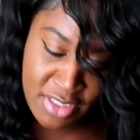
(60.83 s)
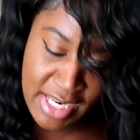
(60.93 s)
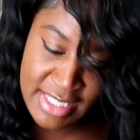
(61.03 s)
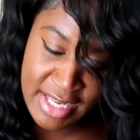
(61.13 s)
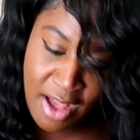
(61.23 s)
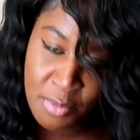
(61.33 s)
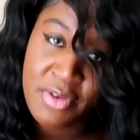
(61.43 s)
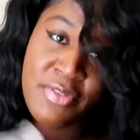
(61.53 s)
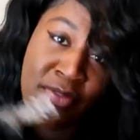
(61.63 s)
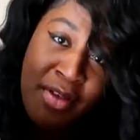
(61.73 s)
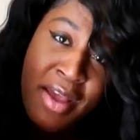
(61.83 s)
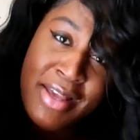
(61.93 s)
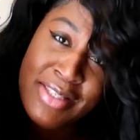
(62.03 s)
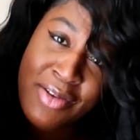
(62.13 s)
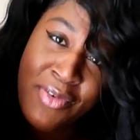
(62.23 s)
So let's start with
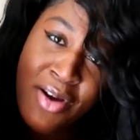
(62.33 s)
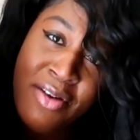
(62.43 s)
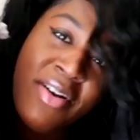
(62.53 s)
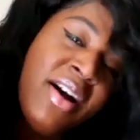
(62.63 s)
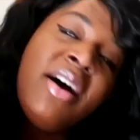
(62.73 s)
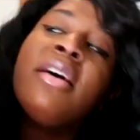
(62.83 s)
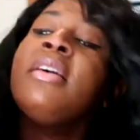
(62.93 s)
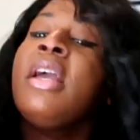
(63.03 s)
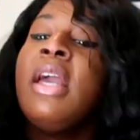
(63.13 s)
Sephora.